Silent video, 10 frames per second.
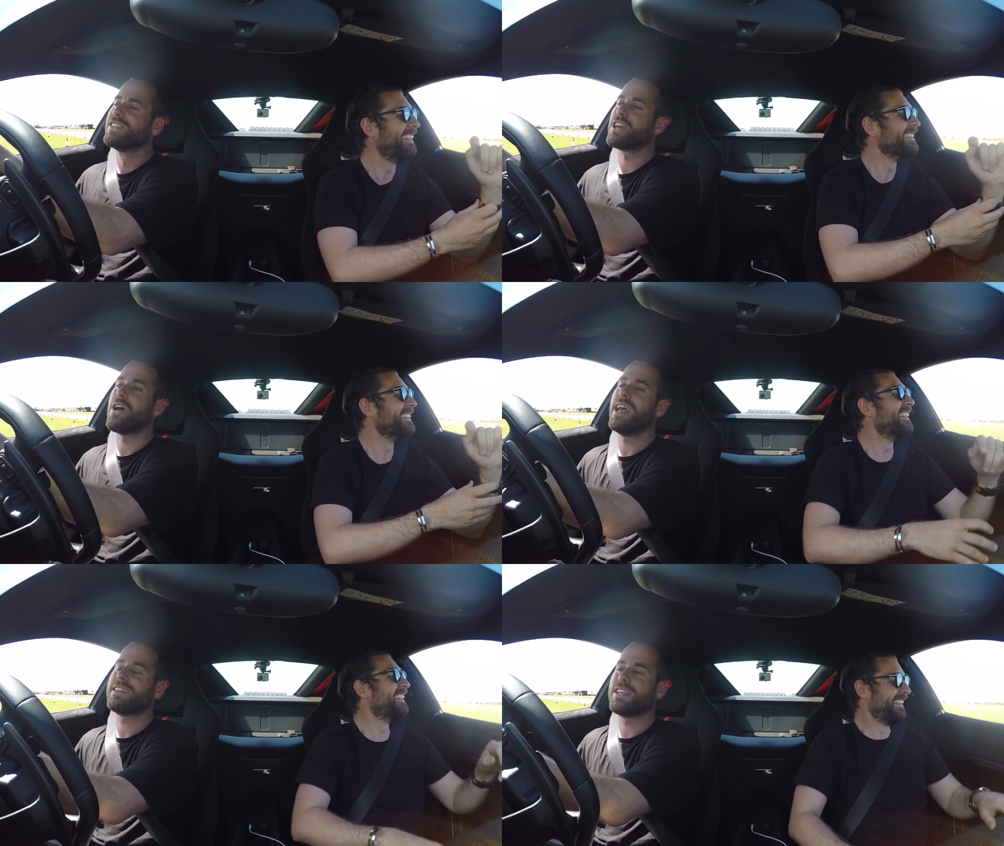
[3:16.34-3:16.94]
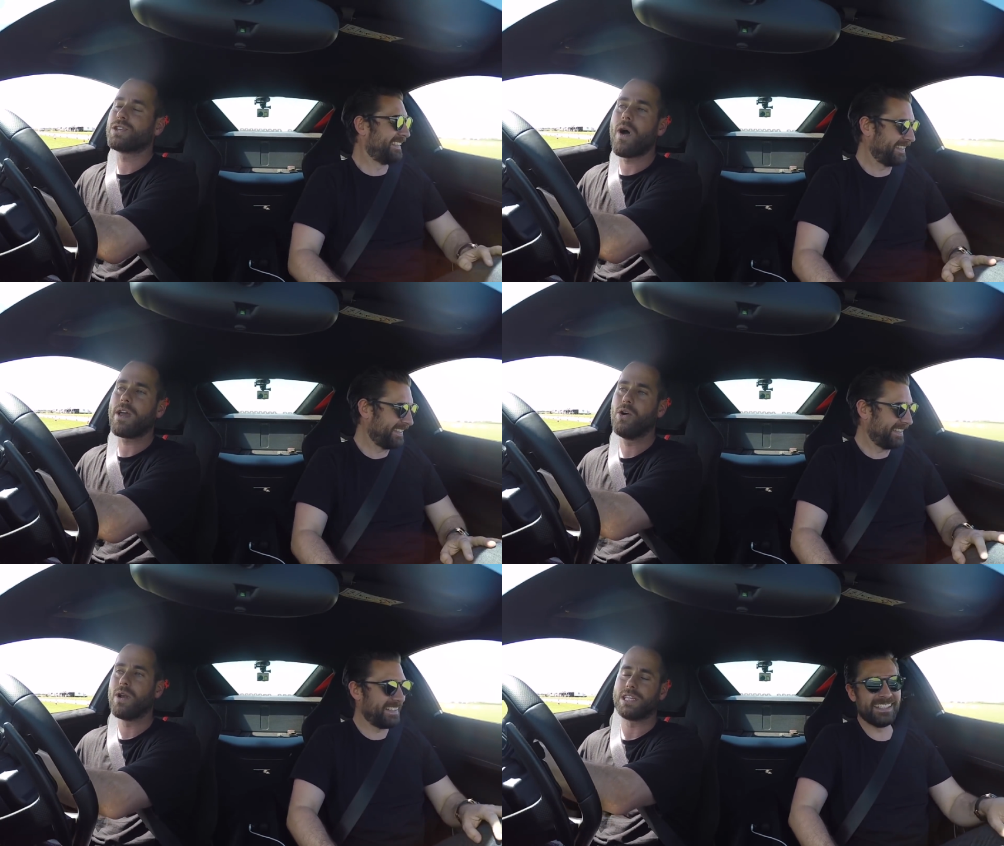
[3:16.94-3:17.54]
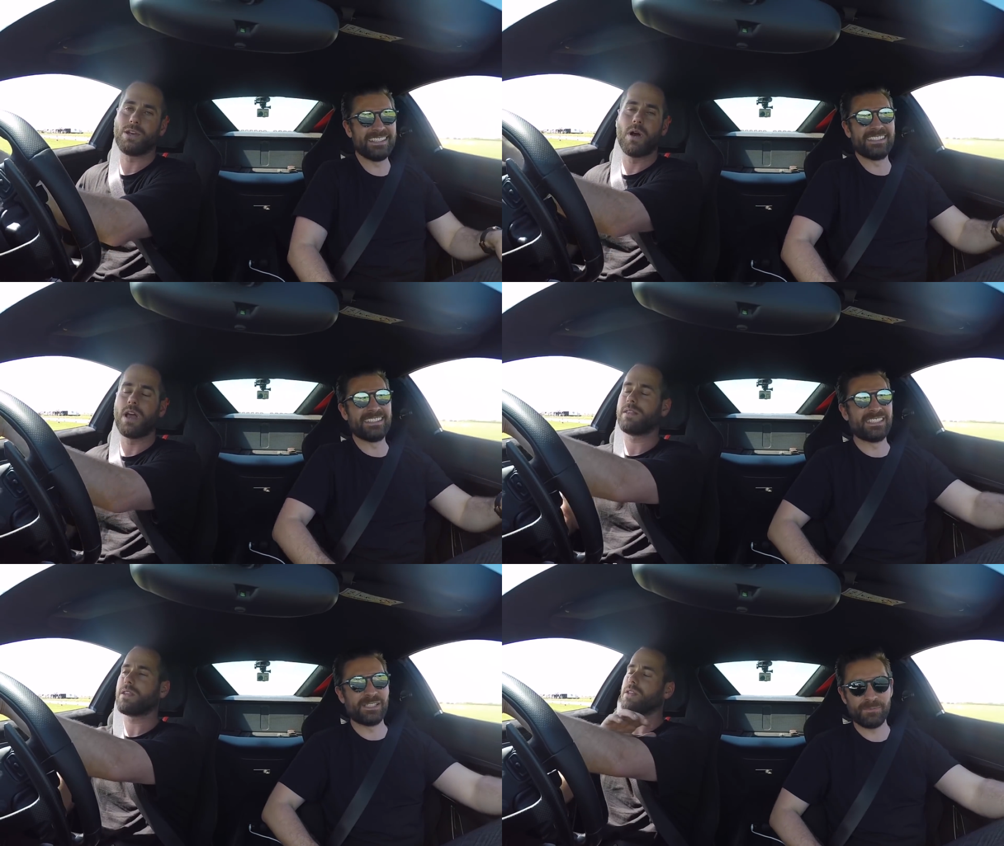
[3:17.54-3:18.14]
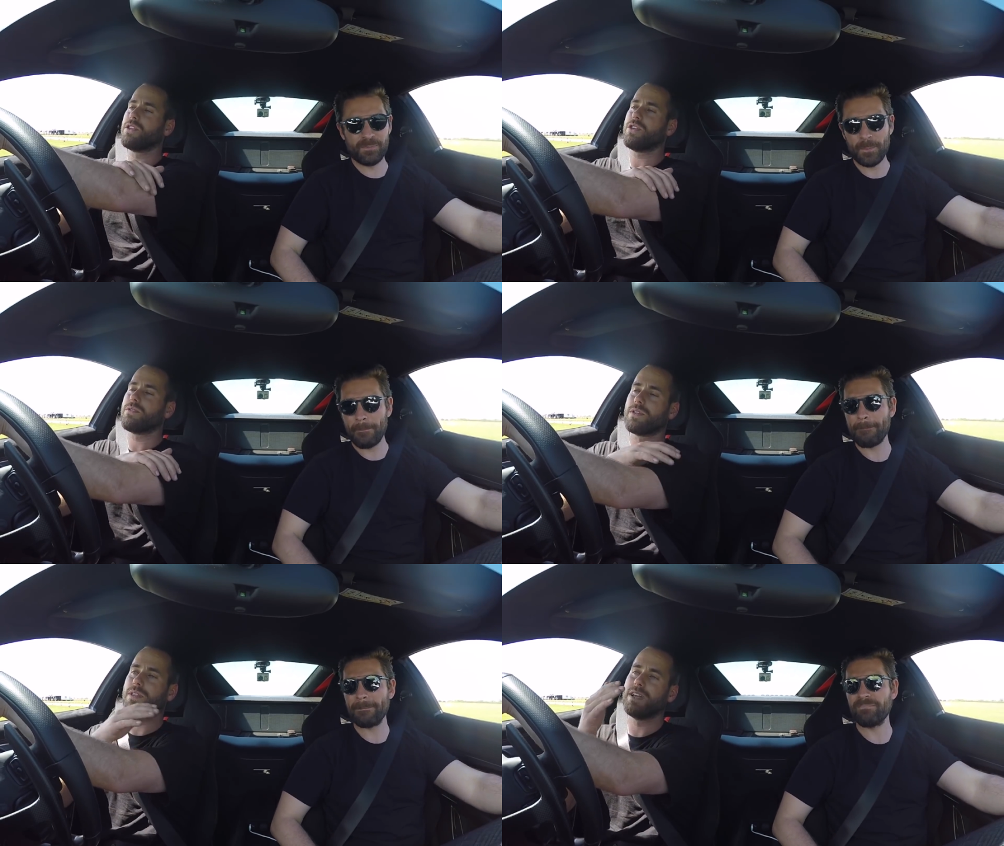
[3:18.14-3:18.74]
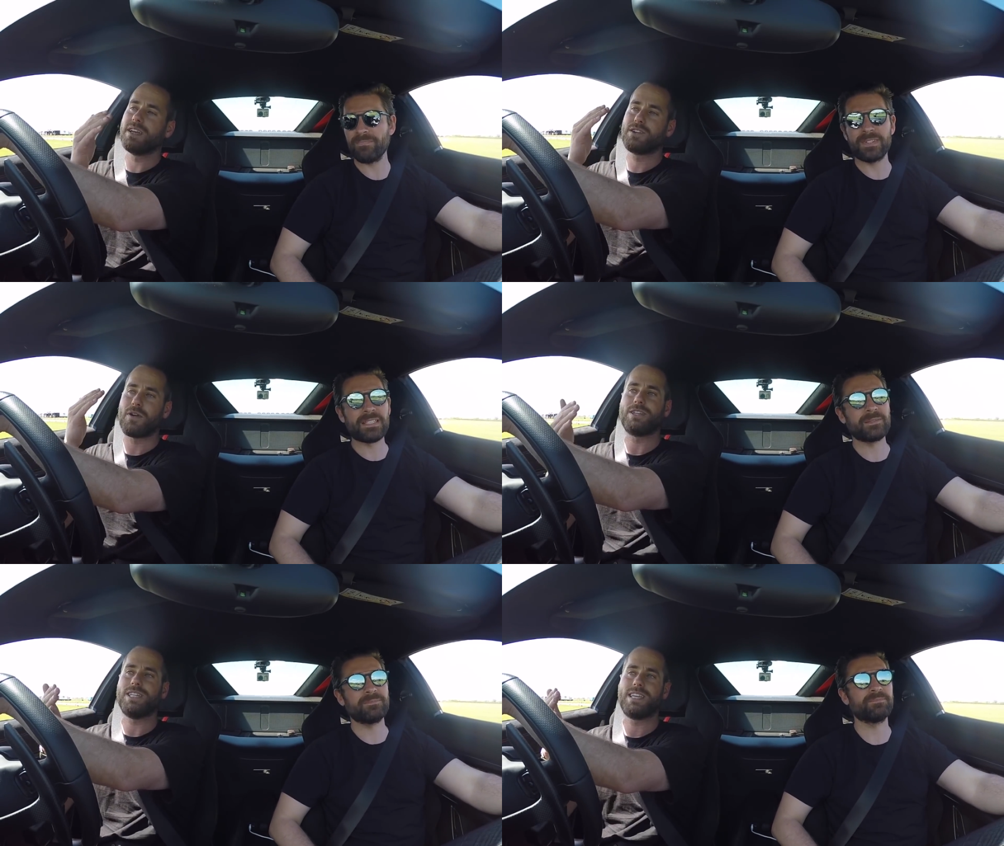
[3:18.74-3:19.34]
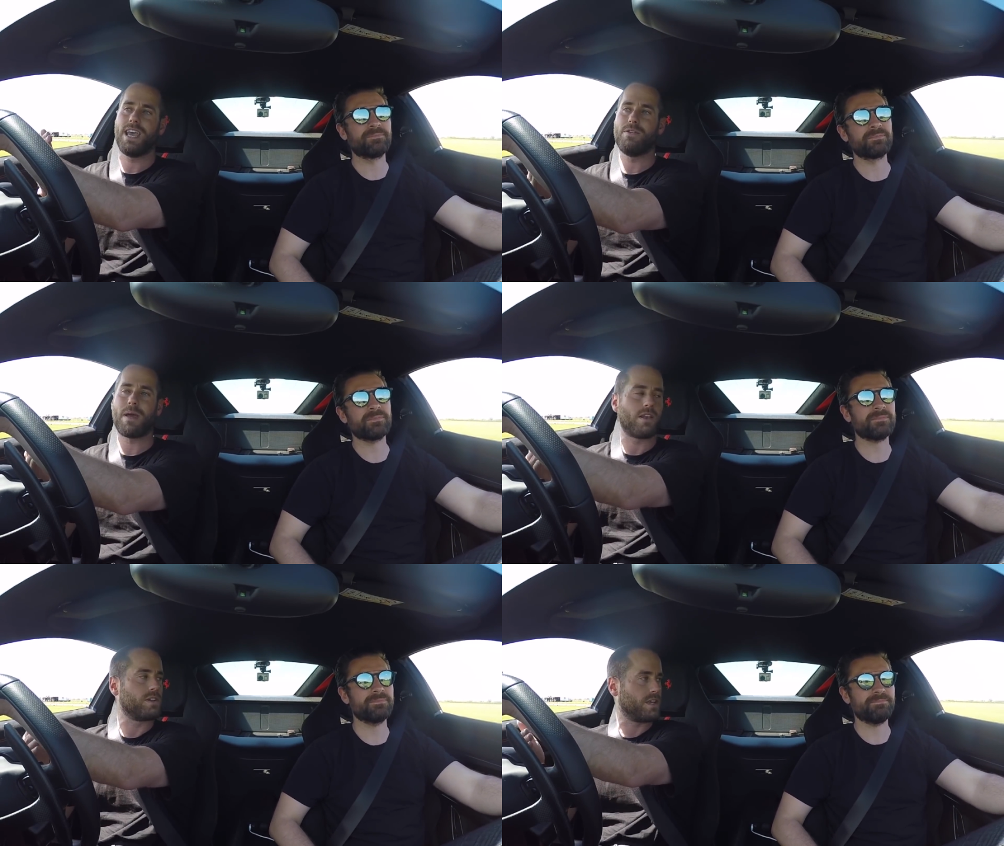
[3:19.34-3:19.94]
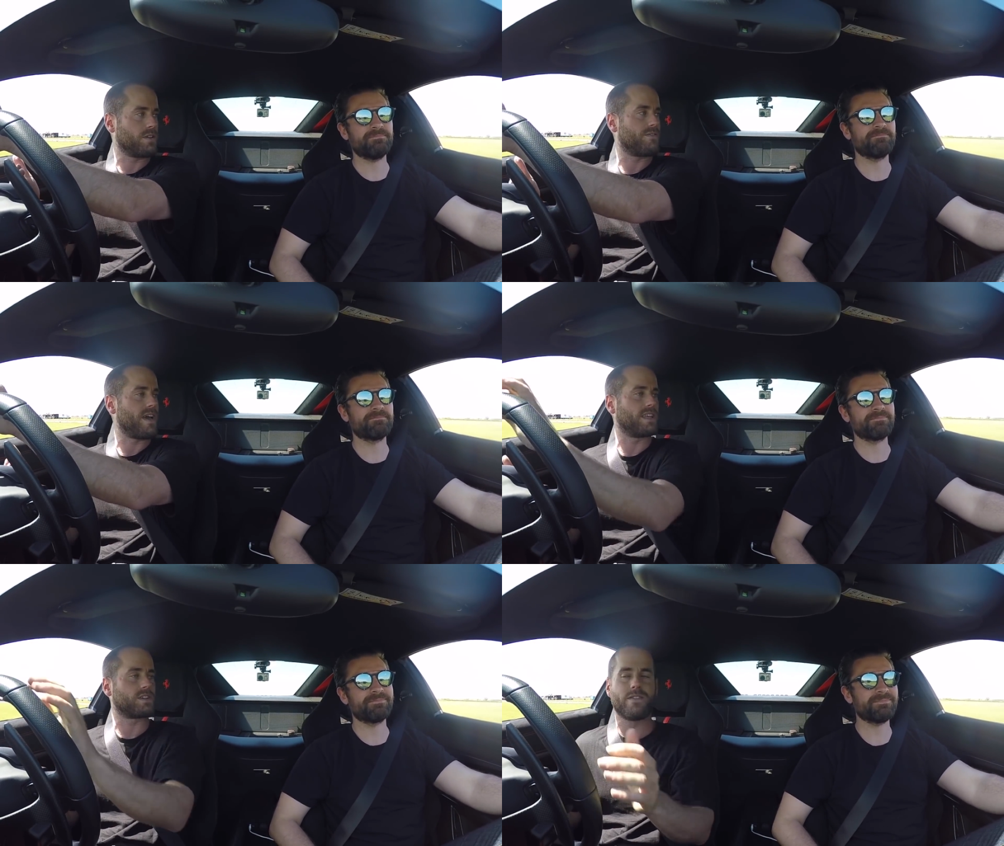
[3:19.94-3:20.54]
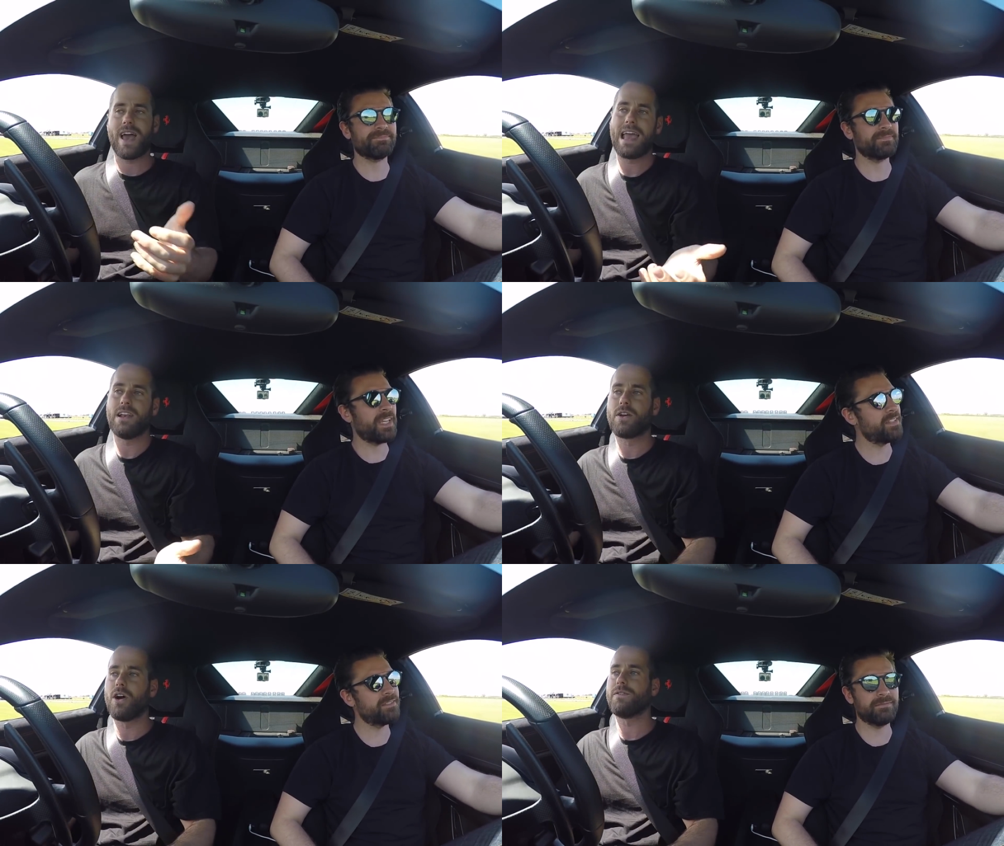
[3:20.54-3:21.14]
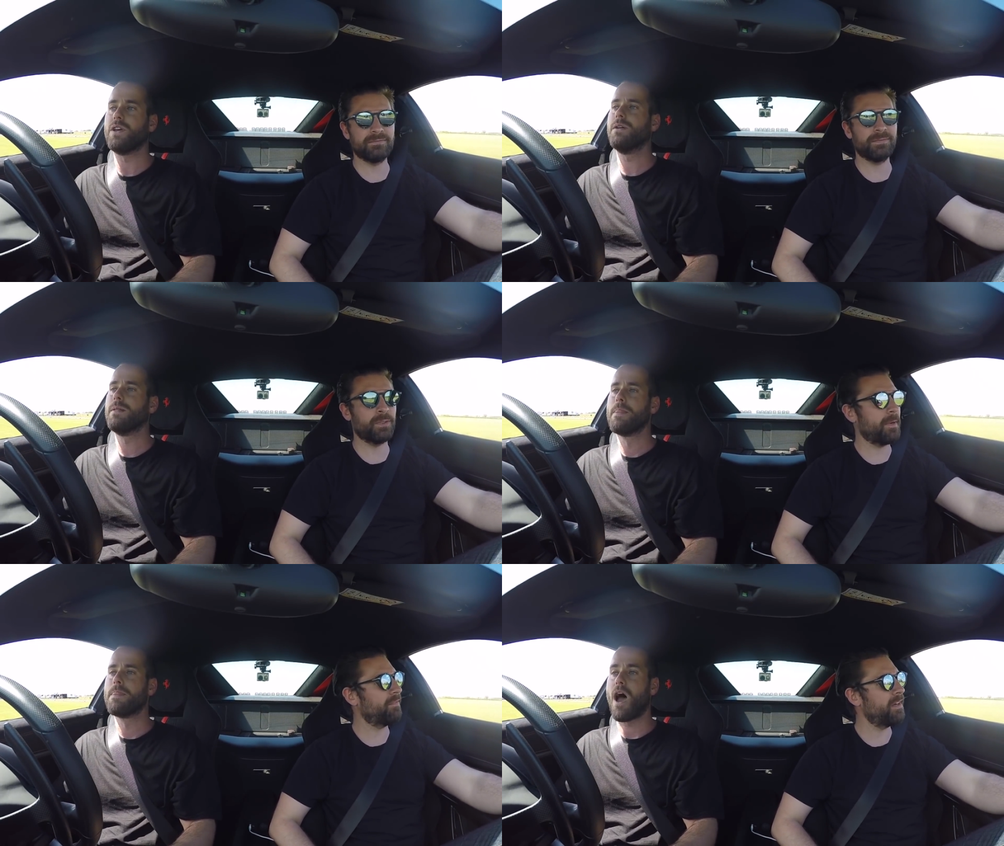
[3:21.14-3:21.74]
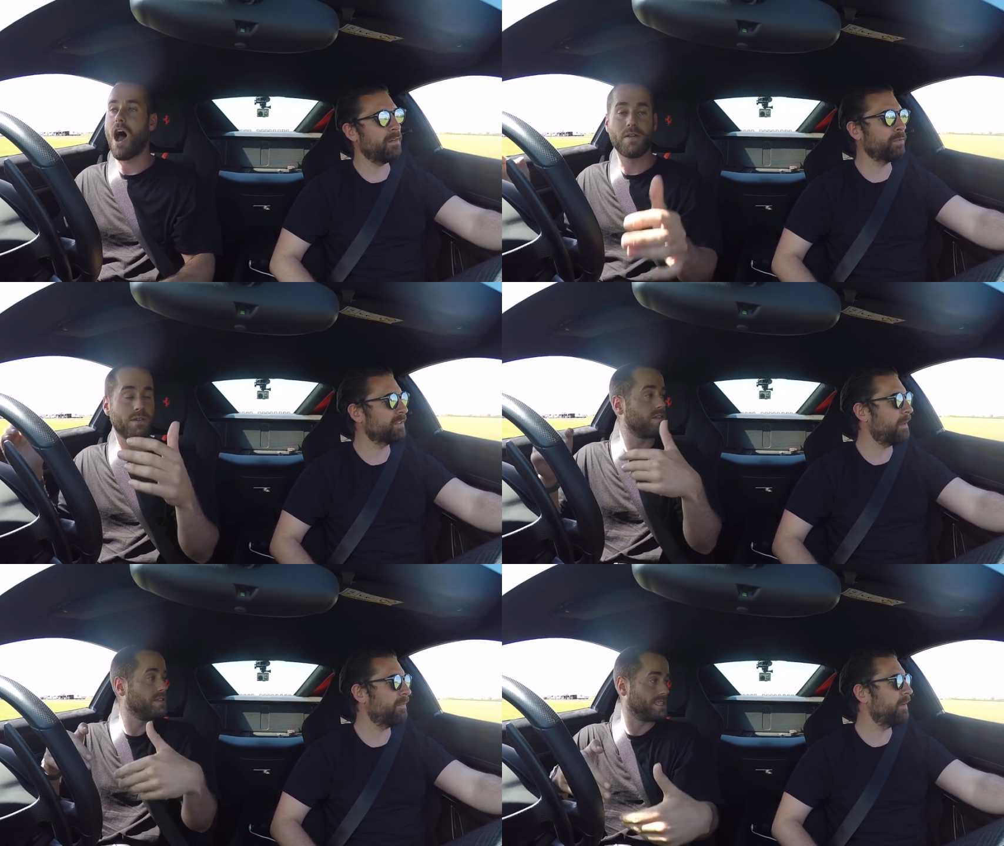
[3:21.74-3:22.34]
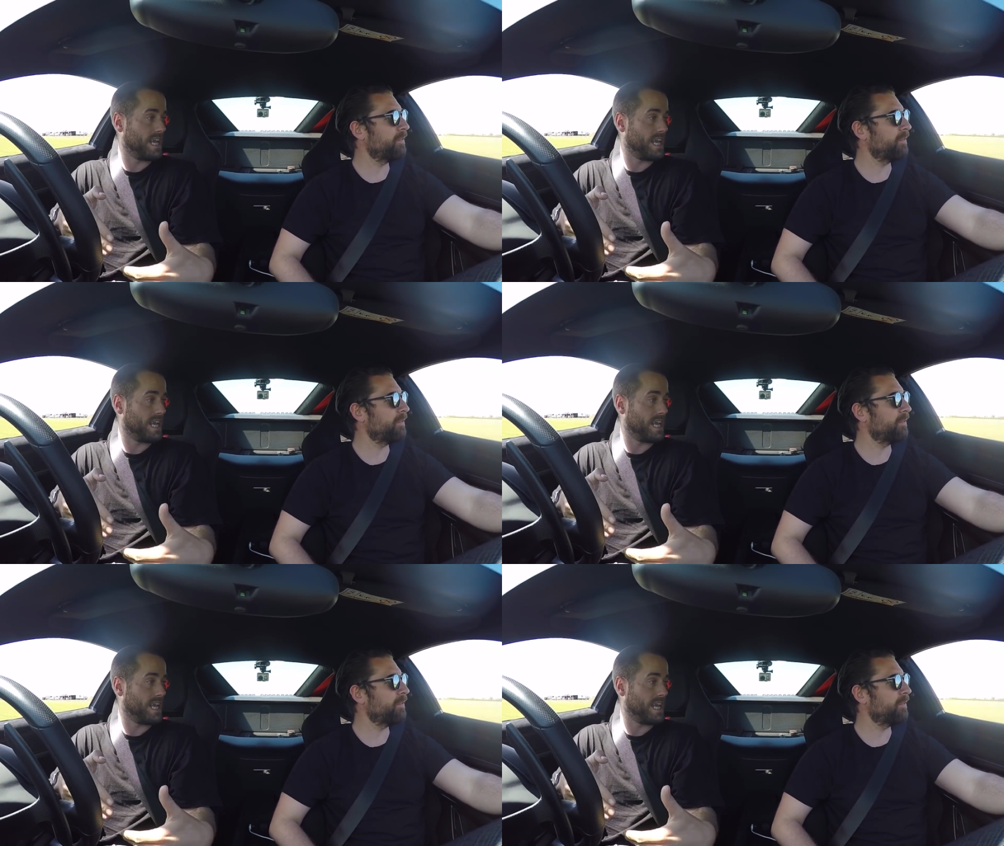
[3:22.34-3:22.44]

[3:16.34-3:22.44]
Speaker 1: so it, it's quite cool actually. the Carrera GT, you make no secret of the fact that's kind of a halo car for you. One of my favourite. Other than the